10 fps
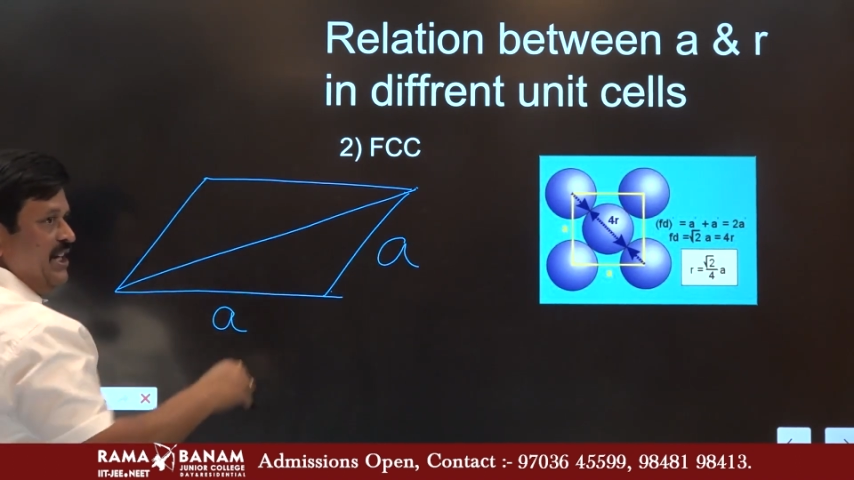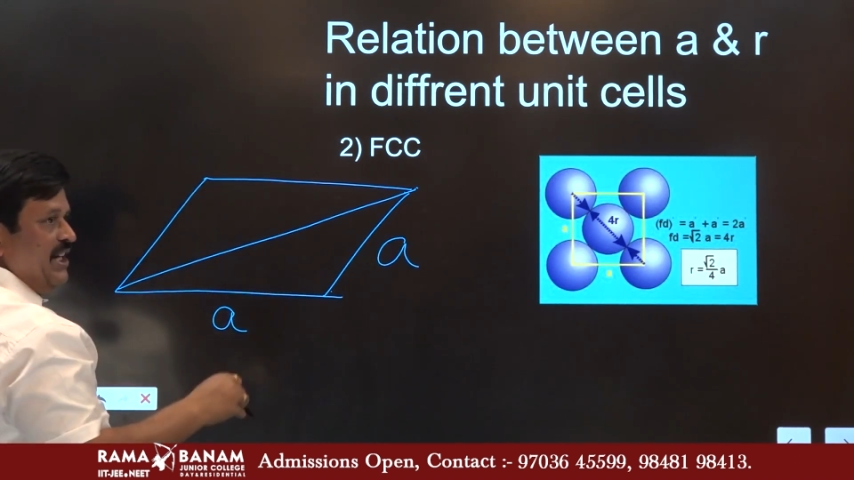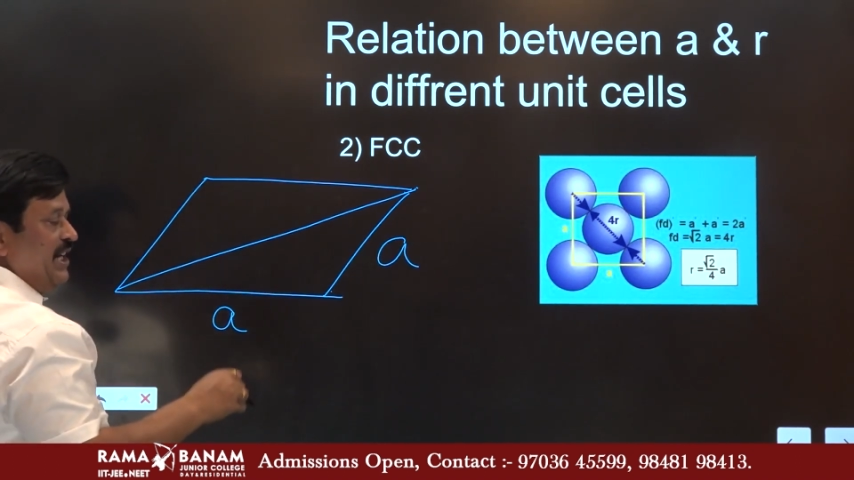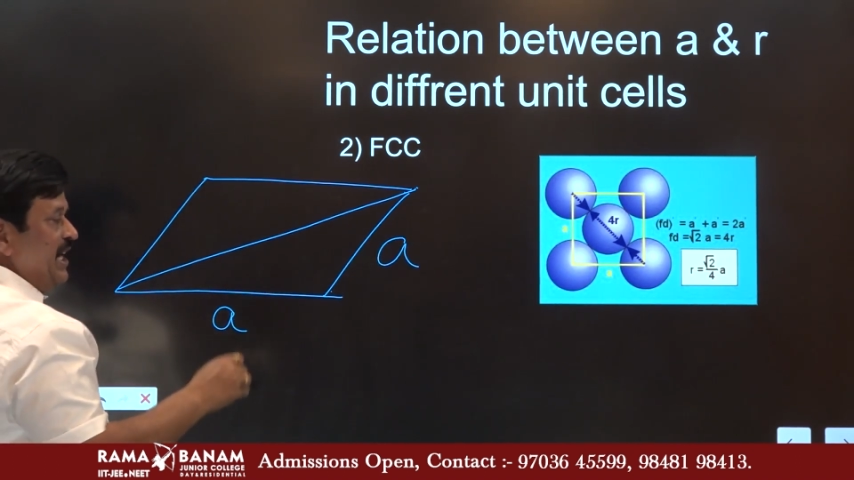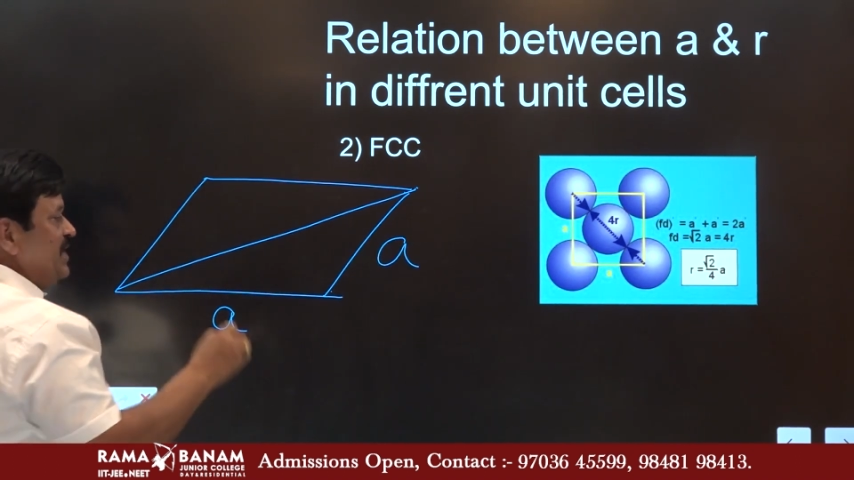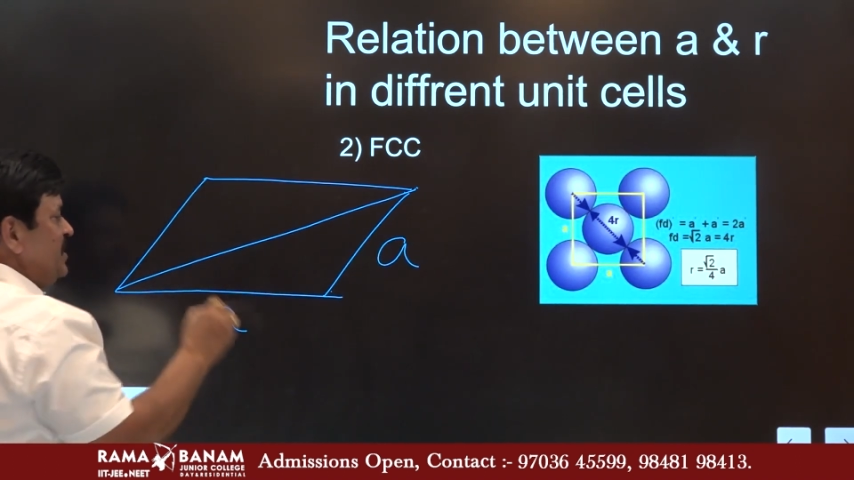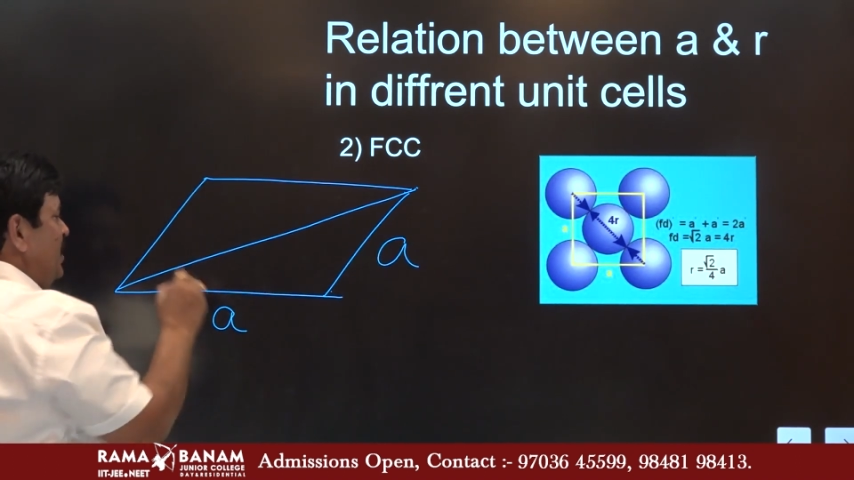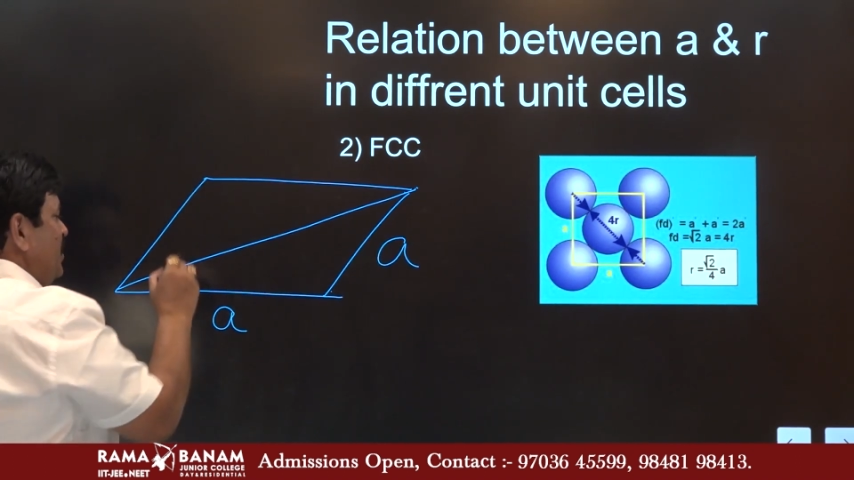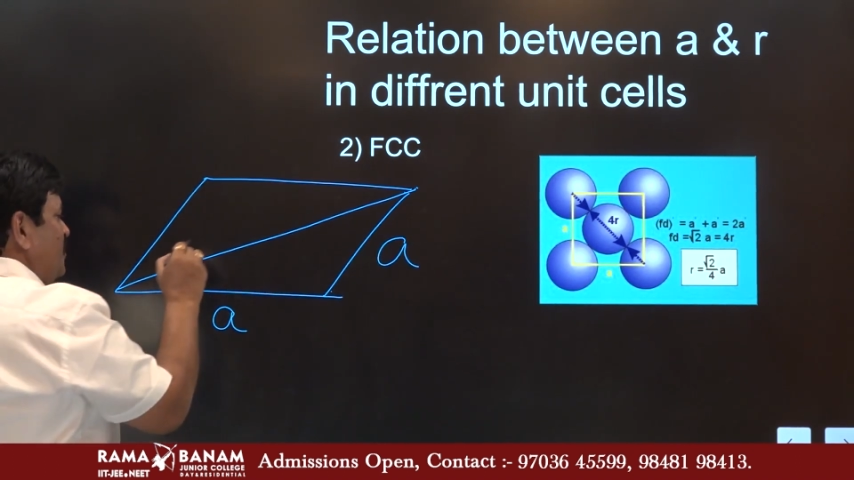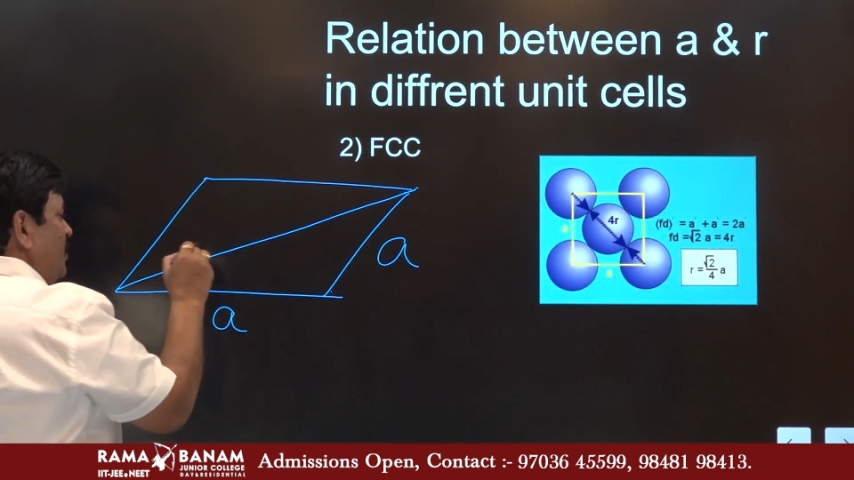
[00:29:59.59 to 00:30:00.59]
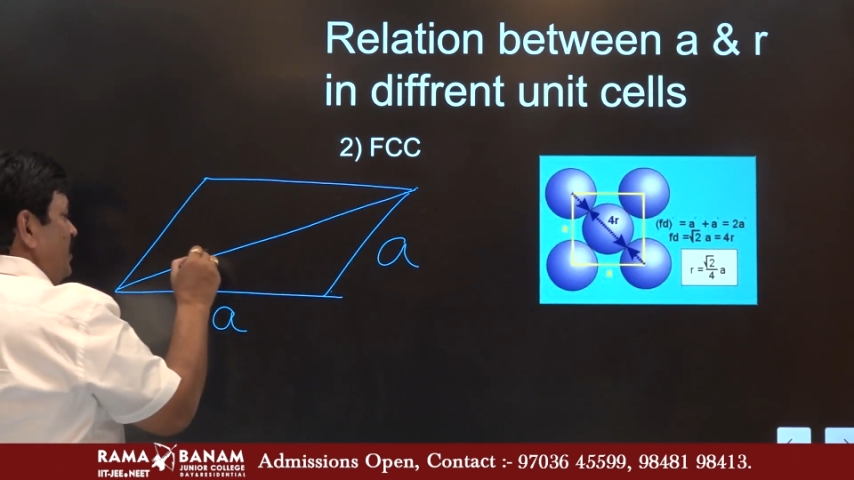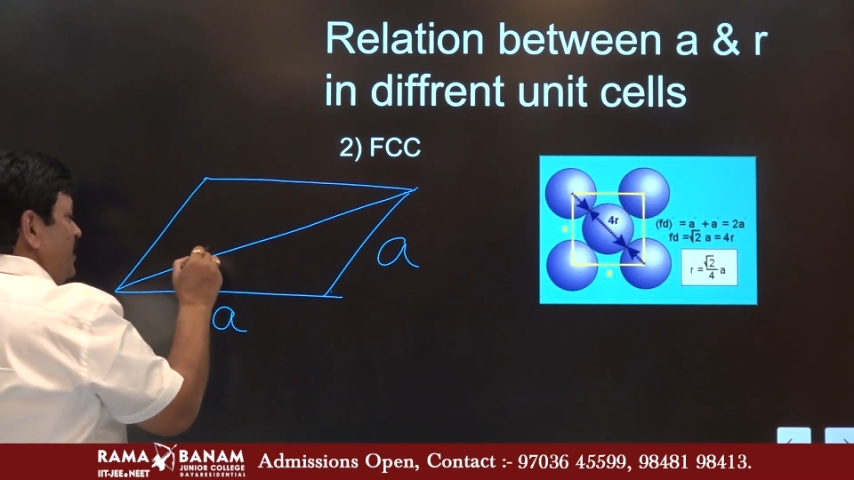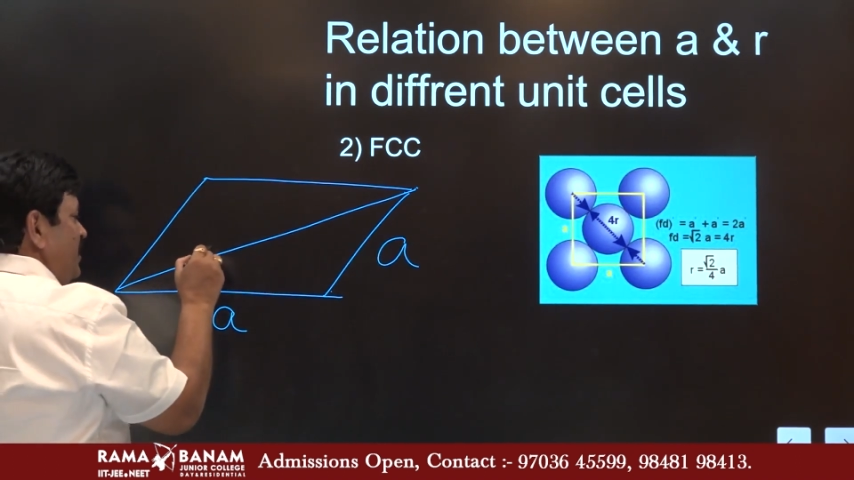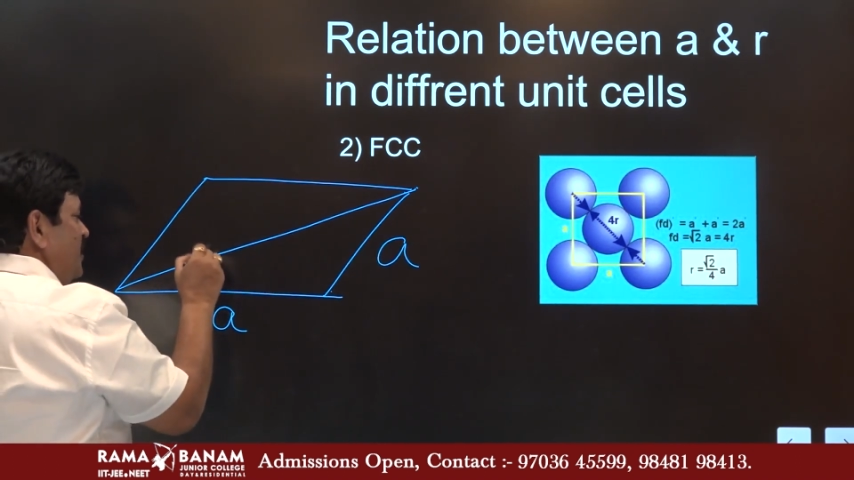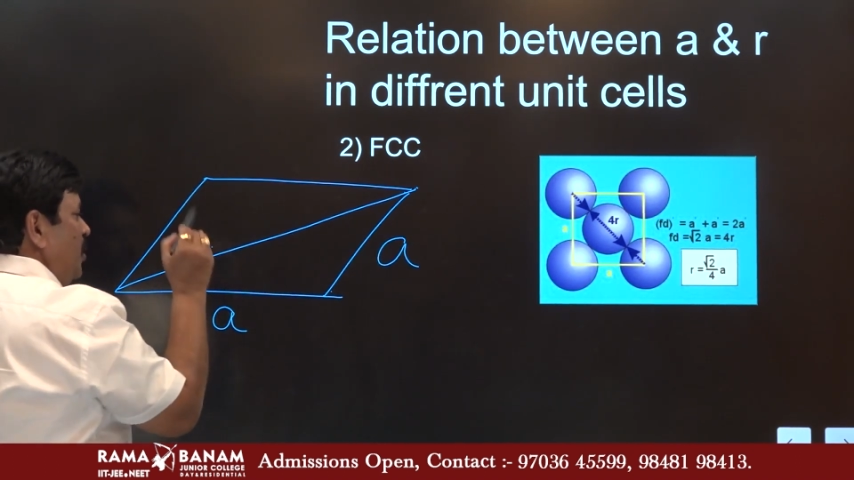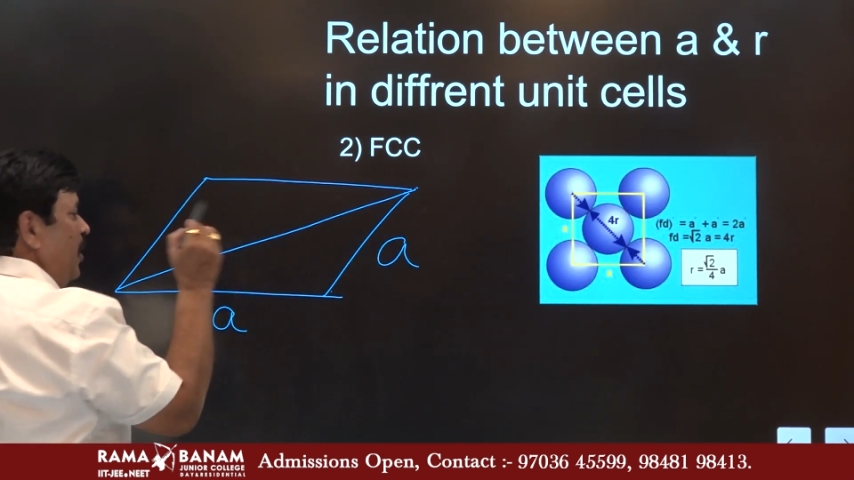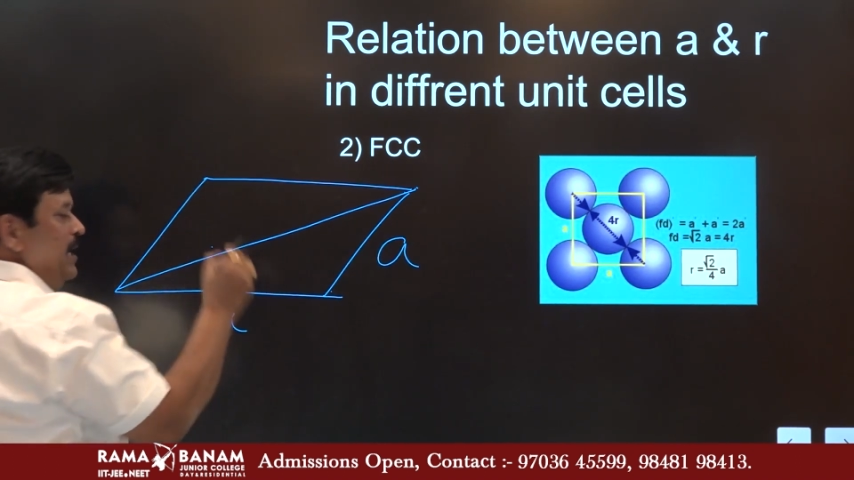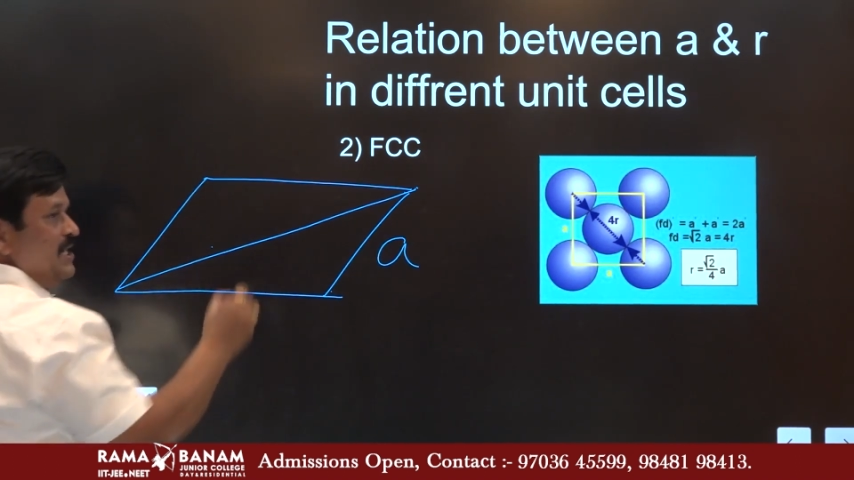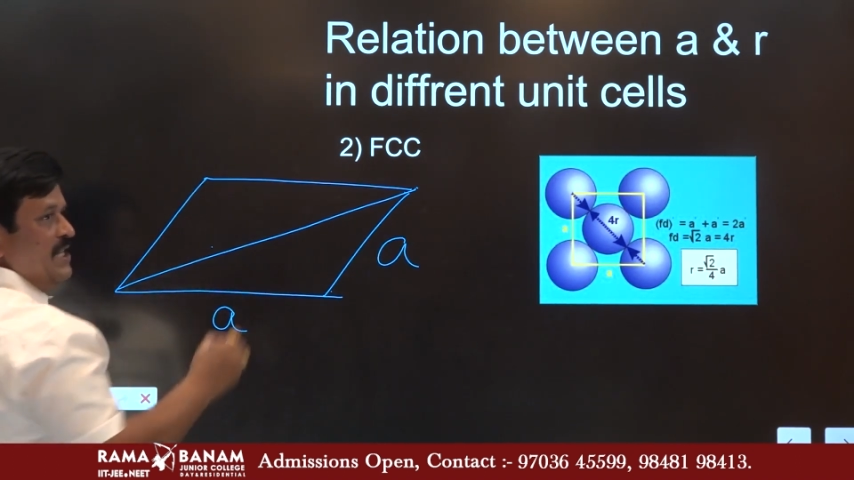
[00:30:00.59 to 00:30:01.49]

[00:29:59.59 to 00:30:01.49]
degrees. So this is called as